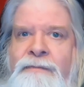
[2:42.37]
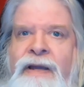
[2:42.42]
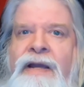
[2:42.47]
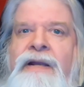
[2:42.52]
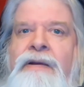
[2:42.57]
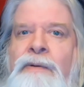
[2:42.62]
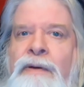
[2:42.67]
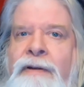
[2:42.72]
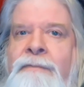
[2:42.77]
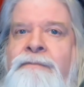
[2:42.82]

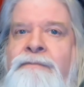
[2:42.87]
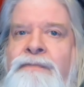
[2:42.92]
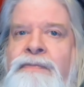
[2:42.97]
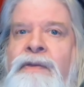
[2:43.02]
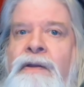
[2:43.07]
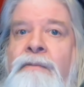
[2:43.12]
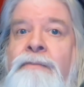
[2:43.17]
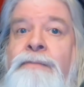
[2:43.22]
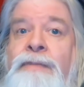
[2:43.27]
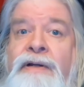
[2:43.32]
Anyway,
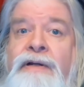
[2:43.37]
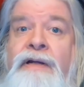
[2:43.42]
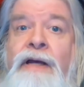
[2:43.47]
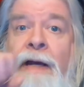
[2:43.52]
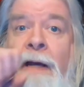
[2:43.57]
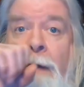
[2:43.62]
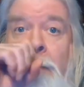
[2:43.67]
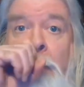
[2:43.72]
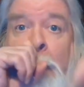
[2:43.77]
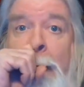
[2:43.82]
but
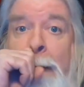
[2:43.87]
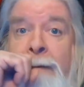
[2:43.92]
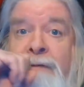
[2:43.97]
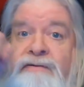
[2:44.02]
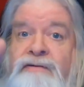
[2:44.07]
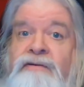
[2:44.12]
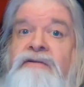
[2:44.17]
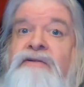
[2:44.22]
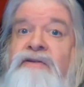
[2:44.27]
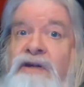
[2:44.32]
yeah,
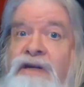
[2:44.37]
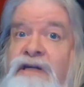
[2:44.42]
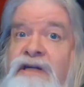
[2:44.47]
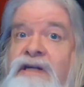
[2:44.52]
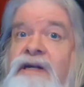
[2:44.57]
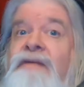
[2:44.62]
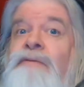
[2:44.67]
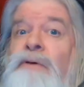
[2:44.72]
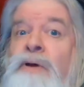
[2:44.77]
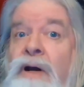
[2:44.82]
she
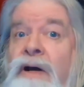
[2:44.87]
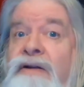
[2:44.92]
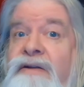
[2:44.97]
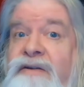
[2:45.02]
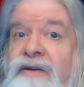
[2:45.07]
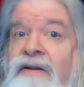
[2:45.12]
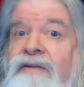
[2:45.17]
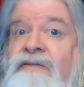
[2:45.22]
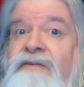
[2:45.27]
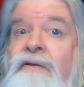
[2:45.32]
never got
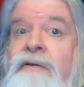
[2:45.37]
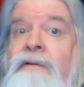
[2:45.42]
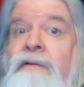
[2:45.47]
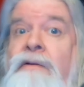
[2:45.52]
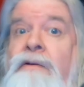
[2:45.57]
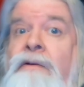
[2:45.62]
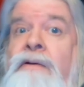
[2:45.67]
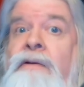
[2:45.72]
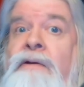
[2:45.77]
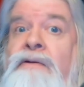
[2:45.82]
tested.
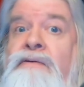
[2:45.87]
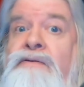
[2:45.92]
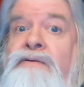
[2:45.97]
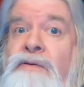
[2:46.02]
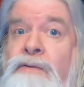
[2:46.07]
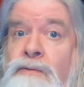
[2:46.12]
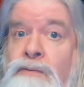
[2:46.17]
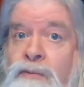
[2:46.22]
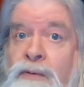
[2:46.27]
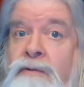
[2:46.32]

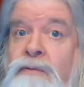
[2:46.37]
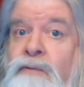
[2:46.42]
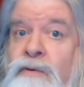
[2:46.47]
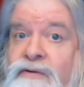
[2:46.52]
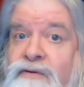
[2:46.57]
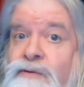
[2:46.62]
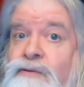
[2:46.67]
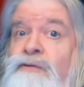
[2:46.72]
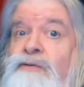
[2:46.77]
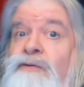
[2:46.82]
So the Red
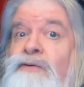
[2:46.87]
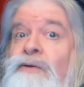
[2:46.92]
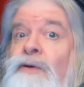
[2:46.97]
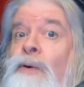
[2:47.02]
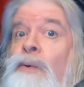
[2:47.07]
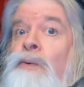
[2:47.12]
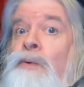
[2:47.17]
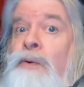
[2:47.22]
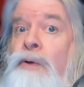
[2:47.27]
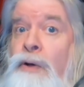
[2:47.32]
Wizards
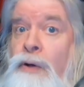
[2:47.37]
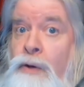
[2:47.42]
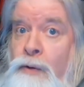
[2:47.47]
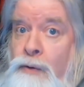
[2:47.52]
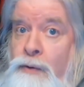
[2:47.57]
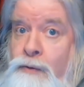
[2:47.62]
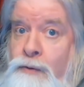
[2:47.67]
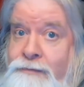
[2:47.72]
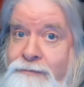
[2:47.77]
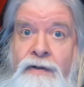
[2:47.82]
don't
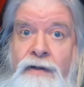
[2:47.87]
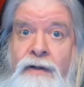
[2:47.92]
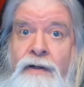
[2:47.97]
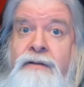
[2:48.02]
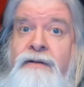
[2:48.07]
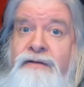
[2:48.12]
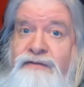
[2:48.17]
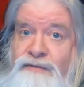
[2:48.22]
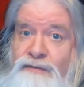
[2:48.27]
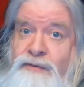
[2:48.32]
know.
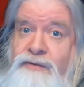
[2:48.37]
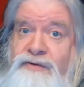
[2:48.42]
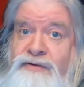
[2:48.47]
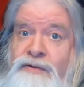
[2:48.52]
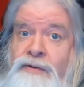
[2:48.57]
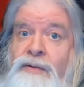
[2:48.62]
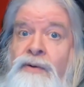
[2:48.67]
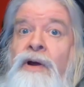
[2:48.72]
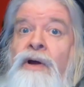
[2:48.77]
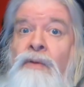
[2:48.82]
Unless or
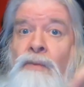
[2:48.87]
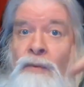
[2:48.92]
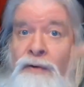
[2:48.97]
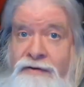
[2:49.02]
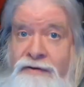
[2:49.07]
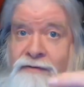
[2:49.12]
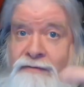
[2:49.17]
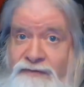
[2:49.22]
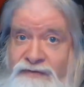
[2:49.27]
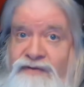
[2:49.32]
until one
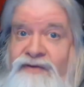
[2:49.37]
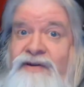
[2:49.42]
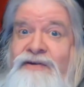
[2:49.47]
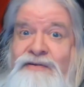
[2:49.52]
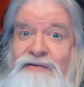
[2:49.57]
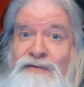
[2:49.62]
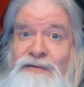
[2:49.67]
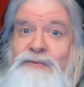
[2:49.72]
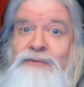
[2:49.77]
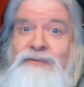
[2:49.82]
of them
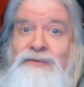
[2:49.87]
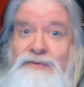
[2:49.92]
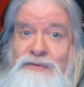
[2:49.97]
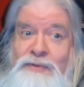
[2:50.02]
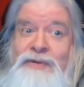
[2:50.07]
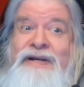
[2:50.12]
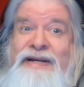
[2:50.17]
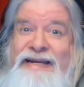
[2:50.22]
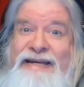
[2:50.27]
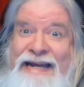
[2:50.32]
sees her do
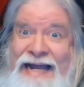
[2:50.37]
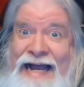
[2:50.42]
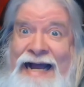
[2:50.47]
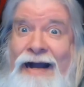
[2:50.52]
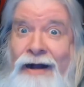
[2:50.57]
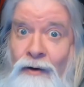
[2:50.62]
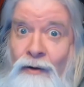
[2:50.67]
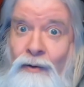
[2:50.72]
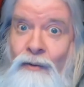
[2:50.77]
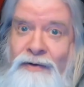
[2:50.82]
it
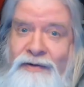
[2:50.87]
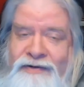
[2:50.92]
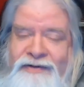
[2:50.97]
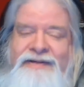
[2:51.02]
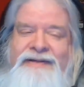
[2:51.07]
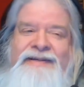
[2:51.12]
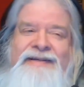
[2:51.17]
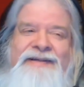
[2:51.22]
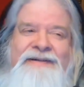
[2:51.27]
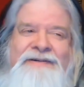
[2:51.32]
now,
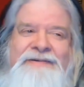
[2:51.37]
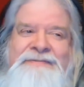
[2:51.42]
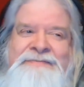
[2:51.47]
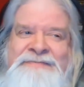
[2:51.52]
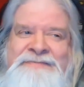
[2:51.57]
you know.